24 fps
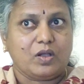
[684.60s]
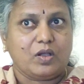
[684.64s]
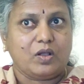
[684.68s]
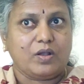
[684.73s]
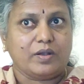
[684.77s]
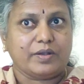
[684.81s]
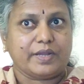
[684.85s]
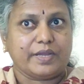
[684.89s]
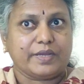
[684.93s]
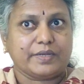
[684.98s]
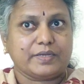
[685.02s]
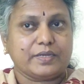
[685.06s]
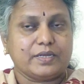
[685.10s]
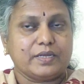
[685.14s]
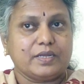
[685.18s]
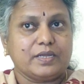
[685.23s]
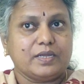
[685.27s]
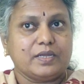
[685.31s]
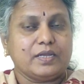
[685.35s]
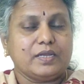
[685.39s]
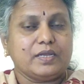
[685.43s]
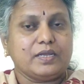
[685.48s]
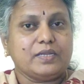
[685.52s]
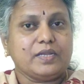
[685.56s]
Alright.
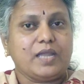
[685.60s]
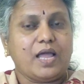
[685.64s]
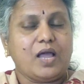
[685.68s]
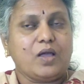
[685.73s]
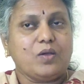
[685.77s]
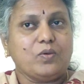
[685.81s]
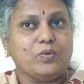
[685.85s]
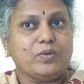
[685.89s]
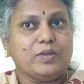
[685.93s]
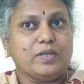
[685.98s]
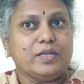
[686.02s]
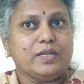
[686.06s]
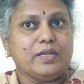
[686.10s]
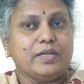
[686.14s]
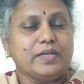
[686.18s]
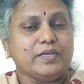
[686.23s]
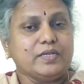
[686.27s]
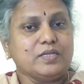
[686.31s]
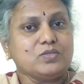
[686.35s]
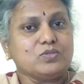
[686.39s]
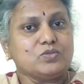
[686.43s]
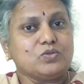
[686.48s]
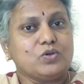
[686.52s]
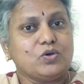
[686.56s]
Now let
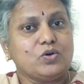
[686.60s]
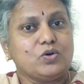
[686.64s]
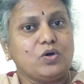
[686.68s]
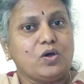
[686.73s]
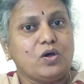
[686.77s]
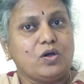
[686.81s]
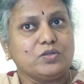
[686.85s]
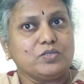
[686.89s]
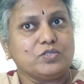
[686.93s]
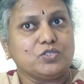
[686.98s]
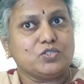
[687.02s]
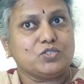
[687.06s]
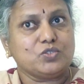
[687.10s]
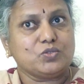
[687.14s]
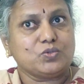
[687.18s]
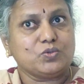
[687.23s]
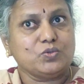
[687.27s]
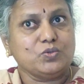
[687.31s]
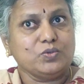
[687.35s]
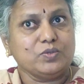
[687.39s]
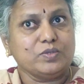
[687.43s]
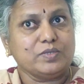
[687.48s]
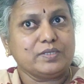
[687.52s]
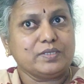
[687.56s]
us go on
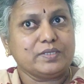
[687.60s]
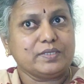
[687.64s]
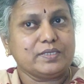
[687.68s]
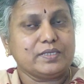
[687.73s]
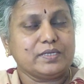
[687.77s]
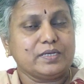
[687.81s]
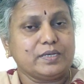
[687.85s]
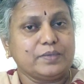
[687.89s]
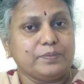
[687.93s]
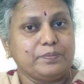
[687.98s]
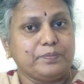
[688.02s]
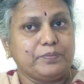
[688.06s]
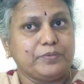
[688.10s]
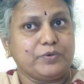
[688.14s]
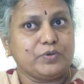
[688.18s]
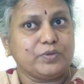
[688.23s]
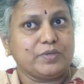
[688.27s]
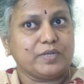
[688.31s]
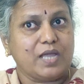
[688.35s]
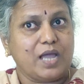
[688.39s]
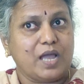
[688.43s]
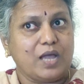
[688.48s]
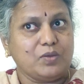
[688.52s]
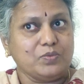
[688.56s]
to the
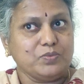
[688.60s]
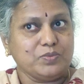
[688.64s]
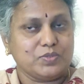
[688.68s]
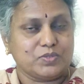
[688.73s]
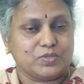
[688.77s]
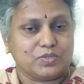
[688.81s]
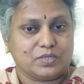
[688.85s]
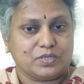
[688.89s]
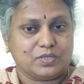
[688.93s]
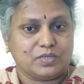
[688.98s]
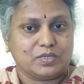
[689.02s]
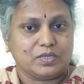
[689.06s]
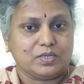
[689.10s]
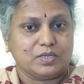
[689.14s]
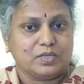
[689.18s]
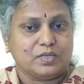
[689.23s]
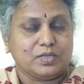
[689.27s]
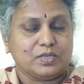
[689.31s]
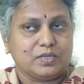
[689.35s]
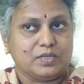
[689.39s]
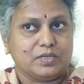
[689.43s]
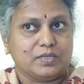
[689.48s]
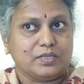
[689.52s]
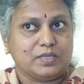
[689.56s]
pronouns,
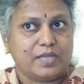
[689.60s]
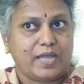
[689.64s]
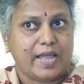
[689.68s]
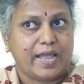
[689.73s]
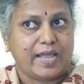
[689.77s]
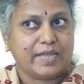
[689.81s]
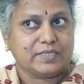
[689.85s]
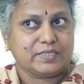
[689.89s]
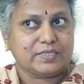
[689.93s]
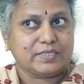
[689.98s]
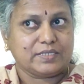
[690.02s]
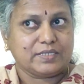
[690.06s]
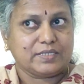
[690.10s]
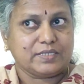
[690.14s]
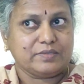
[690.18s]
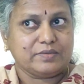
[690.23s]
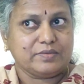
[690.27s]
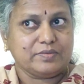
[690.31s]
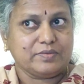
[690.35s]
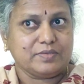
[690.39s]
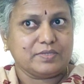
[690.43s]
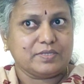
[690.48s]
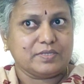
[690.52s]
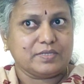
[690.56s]
the
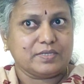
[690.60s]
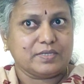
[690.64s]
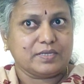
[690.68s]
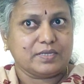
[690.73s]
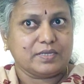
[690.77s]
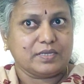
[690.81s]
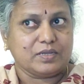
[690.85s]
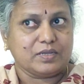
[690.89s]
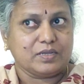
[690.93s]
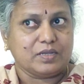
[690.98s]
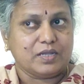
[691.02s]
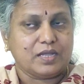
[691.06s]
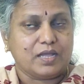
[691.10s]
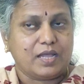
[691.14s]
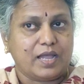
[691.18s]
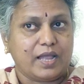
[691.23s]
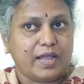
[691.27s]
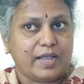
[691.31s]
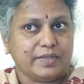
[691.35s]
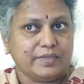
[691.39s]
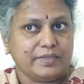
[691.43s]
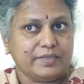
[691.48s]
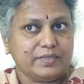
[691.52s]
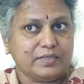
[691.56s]
adjectives
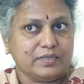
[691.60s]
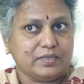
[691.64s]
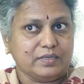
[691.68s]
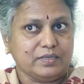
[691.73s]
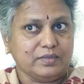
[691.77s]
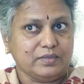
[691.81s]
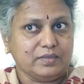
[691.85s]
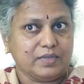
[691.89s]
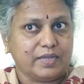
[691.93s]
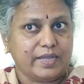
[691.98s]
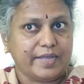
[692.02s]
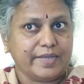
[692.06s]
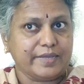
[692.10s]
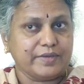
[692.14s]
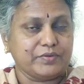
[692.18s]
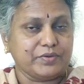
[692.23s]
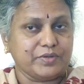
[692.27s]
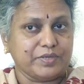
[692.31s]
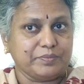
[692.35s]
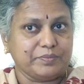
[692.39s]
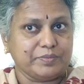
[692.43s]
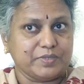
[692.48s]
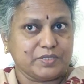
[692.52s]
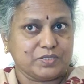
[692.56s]
and their
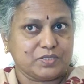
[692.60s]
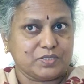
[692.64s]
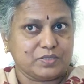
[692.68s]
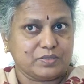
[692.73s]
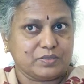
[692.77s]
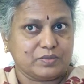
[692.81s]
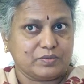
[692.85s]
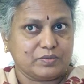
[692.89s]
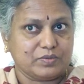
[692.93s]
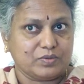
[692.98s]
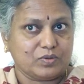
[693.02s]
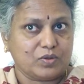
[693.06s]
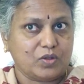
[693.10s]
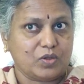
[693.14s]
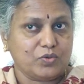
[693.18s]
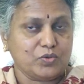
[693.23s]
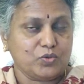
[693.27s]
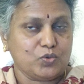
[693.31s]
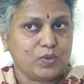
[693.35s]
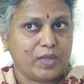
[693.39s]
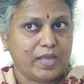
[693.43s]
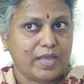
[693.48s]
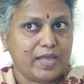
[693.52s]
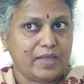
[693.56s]
agreement. Now
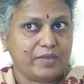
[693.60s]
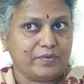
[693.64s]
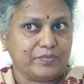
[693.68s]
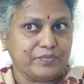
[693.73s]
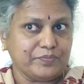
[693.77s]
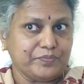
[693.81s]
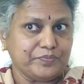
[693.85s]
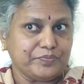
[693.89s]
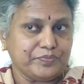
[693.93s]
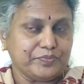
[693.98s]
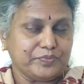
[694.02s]
you have